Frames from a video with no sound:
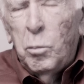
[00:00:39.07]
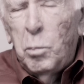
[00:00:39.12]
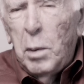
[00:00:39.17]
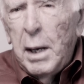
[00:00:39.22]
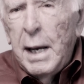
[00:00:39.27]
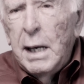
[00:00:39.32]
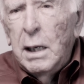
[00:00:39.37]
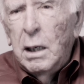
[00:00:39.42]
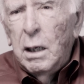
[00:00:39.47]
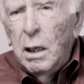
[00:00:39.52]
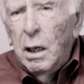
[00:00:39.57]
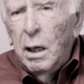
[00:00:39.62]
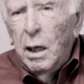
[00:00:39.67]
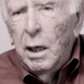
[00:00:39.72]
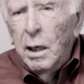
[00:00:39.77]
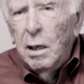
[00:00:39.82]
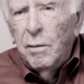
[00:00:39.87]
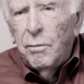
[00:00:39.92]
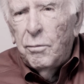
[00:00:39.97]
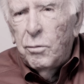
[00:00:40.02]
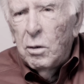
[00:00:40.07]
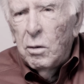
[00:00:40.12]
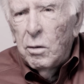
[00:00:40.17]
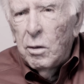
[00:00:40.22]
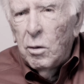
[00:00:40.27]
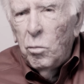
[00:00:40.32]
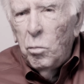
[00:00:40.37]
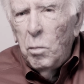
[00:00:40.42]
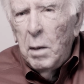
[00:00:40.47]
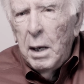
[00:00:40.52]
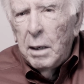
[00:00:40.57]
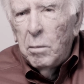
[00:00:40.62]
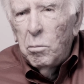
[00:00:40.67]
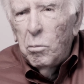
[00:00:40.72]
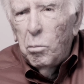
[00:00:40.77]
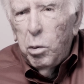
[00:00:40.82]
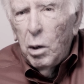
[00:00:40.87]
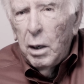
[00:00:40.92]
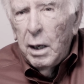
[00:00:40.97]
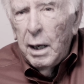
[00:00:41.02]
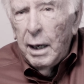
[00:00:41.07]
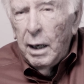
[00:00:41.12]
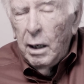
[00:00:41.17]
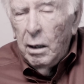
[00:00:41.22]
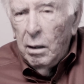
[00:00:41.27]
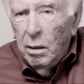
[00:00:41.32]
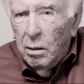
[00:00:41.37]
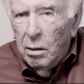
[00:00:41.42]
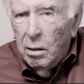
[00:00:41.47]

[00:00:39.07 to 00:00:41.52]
banning any further men playing